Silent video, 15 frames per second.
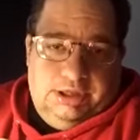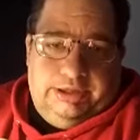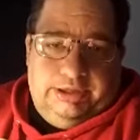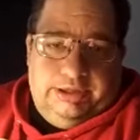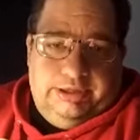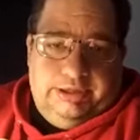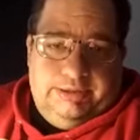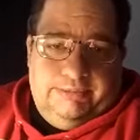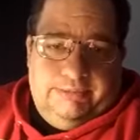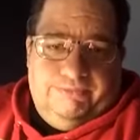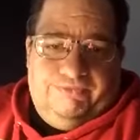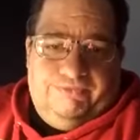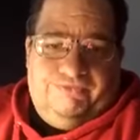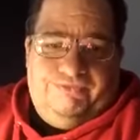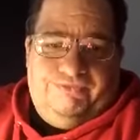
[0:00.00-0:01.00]

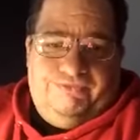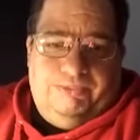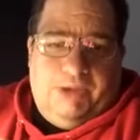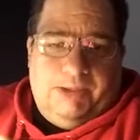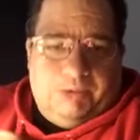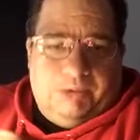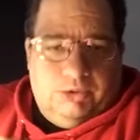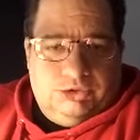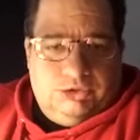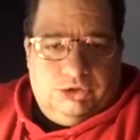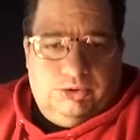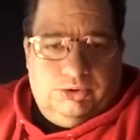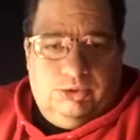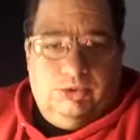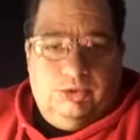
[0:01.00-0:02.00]
pop
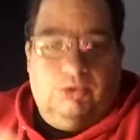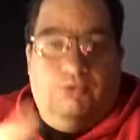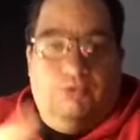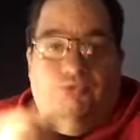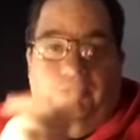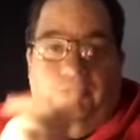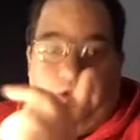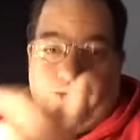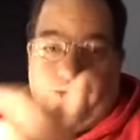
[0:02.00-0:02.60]
culture for you.